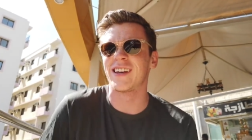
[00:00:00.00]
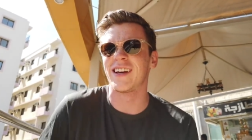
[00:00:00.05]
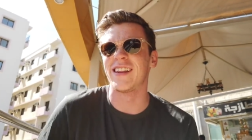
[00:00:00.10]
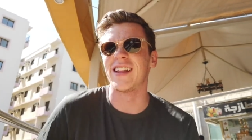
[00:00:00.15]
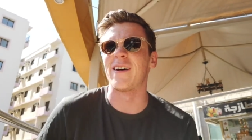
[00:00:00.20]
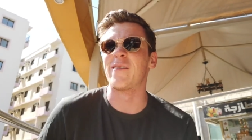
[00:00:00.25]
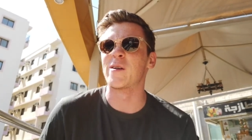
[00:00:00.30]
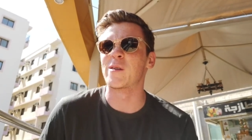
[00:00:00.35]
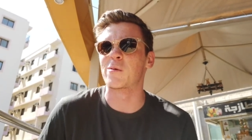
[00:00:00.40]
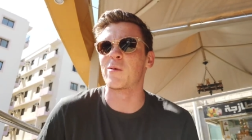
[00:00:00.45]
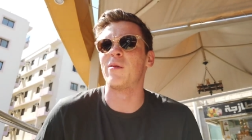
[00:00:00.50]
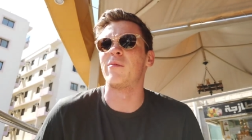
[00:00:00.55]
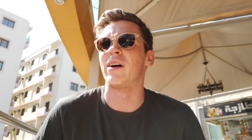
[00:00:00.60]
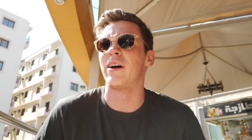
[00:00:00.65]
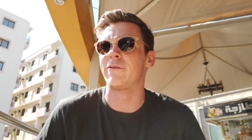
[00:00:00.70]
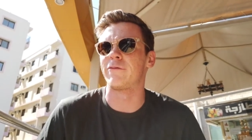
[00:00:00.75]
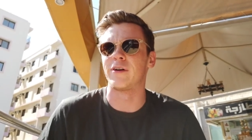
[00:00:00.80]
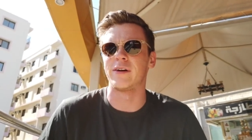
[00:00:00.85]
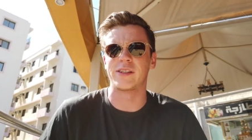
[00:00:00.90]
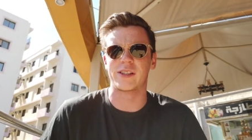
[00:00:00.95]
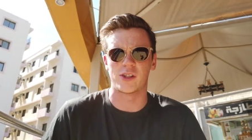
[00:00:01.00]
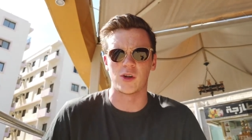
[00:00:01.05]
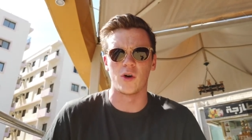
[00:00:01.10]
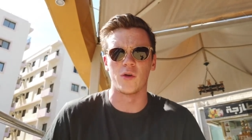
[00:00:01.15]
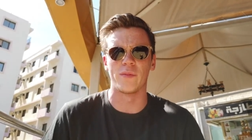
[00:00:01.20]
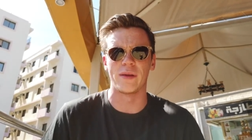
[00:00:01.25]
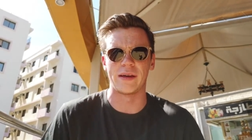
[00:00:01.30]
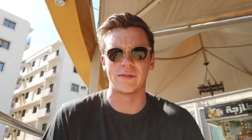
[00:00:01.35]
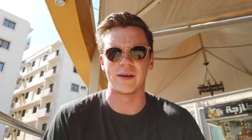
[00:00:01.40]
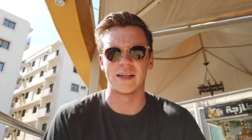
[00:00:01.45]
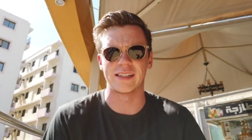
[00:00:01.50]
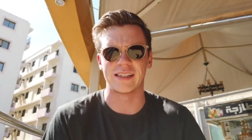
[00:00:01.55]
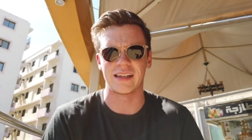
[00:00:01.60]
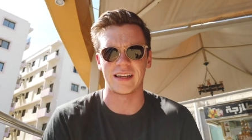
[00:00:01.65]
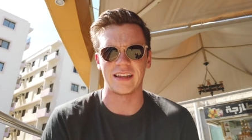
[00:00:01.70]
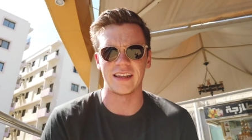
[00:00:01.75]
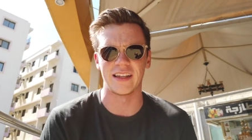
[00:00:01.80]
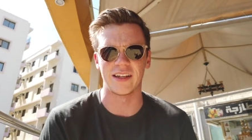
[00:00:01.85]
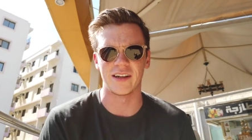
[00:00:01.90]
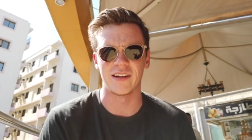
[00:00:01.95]
And that was what my friends told me
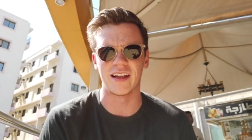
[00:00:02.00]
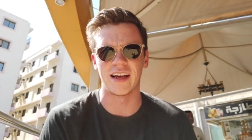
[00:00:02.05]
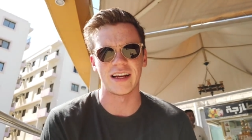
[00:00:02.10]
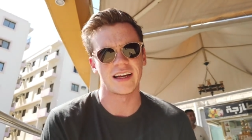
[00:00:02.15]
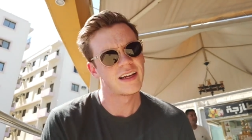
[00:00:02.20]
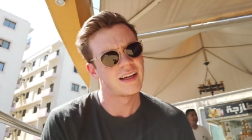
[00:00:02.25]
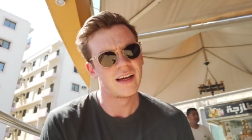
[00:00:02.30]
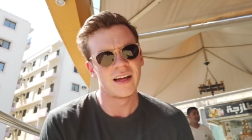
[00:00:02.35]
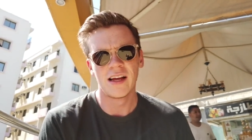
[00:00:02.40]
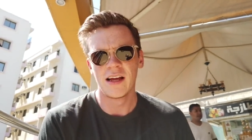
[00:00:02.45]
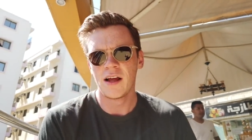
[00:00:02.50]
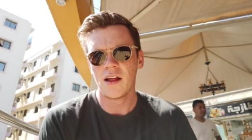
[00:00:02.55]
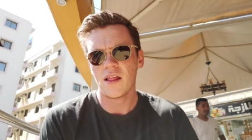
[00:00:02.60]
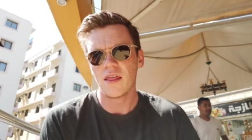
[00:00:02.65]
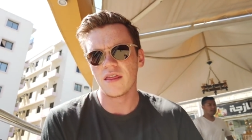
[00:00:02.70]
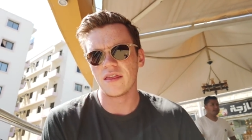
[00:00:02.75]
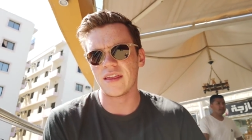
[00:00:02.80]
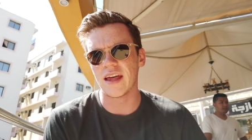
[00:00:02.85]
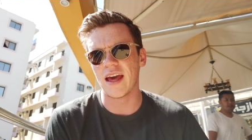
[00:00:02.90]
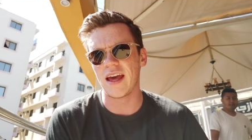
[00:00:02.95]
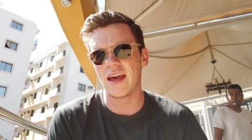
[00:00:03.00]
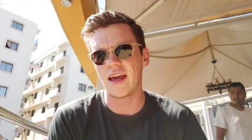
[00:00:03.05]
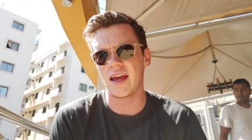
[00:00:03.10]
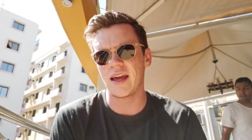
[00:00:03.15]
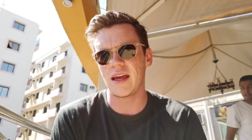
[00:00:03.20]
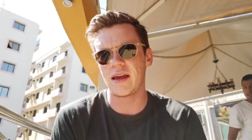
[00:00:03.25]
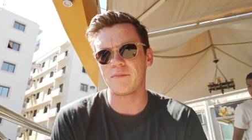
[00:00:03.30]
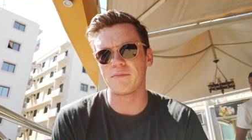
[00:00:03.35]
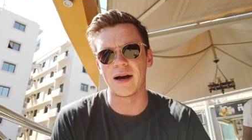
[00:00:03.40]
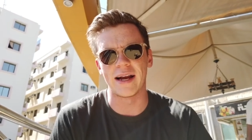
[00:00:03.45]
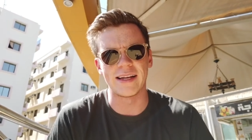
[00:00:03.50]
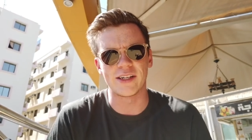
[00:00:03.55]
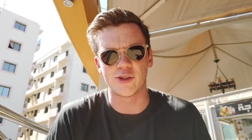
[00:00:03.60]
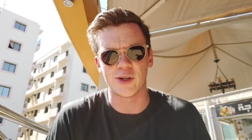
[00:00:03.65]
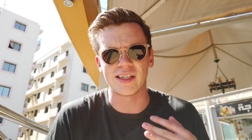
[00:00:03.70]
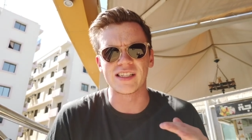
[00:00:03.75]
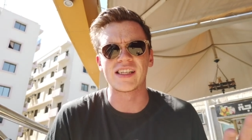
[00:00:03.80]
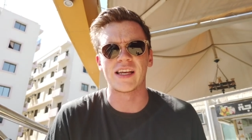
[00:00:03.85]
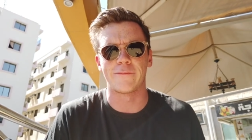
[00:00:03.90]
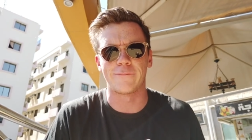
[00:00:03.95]
basically. They're like, they might
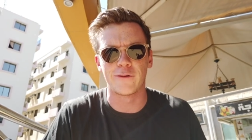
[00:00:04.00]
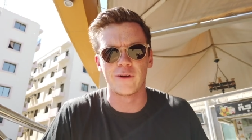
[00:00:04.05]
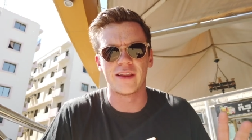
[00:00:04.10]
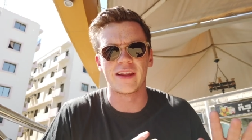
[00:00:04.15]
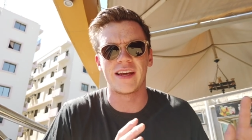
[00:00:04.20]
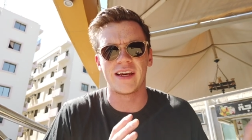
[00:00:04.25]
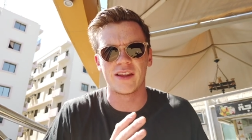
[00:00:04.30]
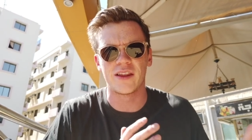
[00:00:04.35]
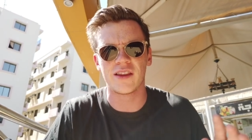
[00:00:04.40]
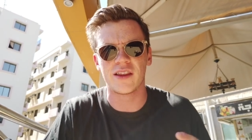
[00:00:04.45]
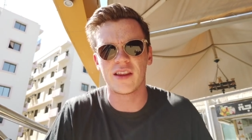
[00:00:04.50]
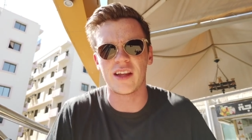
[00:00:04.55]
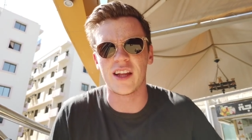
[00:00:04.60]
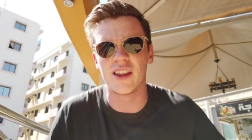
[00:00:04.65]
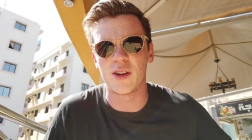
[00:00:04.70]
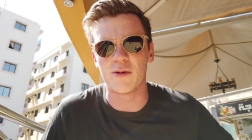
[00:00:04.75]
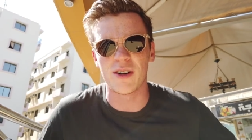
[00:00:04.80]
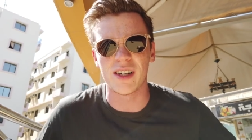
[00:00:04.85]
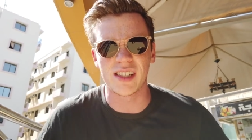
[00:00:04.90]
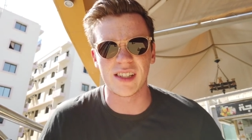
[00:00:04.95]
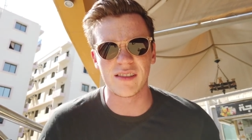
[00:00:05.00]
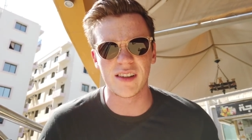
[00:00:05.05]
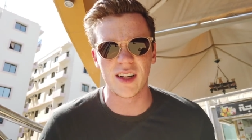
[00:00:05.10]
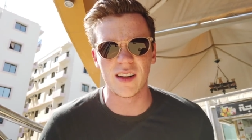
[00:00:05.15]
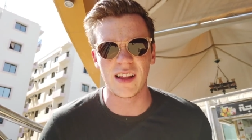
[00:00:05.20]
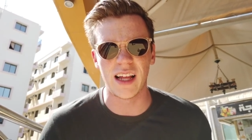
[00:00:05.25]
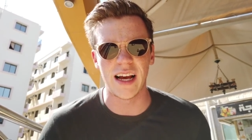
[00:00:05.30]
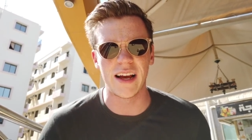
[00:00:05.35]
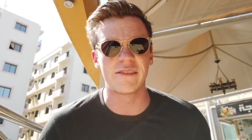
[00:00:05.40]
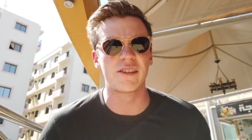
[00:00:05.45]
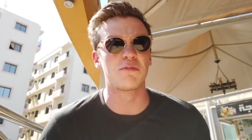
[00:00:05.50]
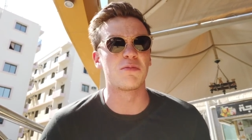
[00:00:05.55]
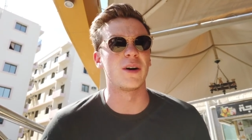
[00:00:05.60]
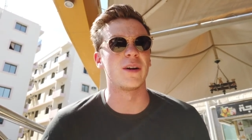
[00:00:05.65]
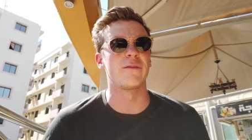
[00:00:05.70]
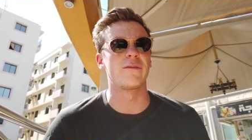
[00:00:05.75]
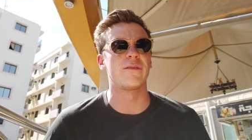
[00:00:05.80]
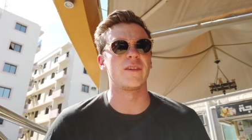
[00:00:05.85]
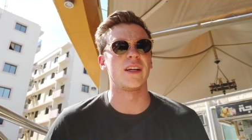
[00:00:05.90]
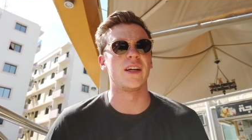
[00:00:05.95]
dress differently in, in the rest of their lives,
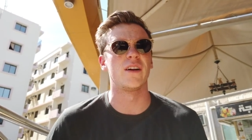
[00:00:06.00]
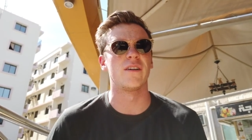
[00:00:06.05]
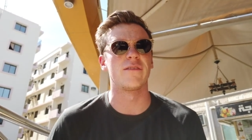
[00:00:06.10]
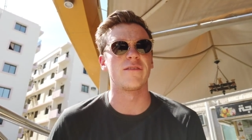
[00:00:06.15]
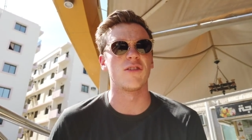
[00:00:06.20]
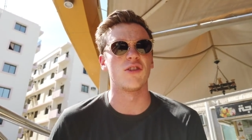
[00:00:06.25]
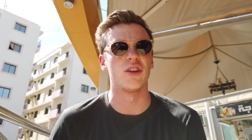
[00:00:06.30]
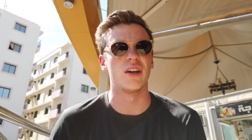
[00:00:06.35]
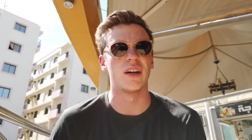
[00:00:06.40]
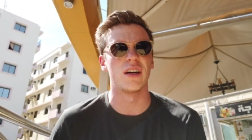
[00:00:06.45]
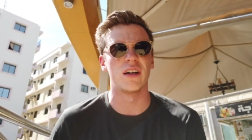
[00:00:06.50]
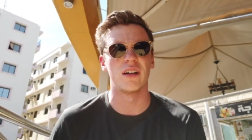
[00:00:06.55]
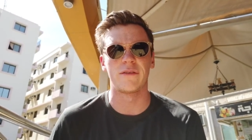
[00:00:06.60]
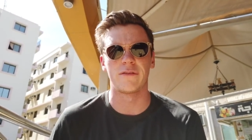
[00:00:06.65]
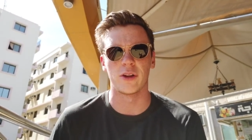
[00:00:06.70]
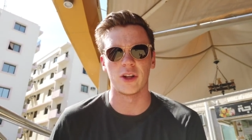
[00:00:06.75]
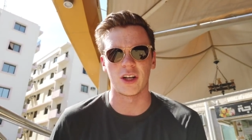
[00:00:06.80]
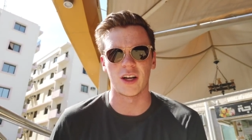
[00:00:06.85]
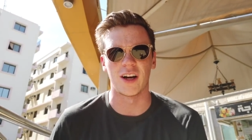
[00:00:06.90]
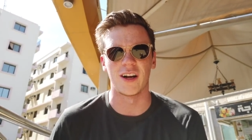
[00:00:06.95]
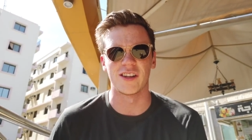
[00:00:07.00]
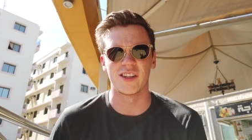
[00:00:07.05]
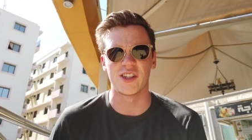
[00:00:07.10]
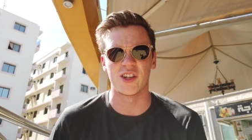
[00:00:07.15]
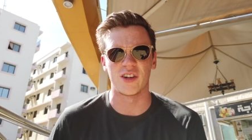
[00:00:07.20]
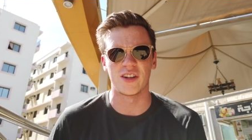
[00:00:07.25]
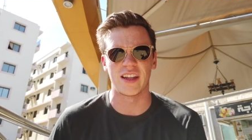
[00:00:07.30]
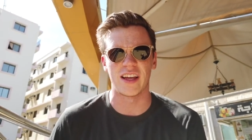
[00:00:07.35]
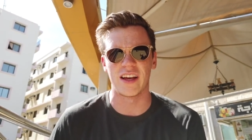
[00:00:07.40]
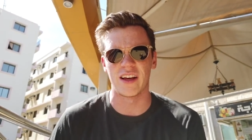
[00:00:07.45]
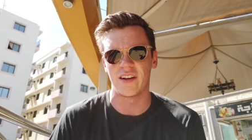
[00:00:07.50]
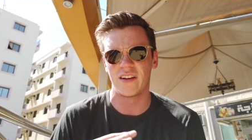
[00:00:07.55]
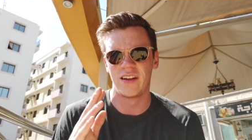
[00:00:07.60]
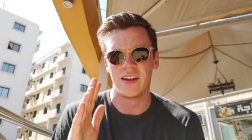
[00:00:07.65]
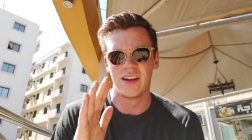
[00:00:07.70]
but here for the for the concert, they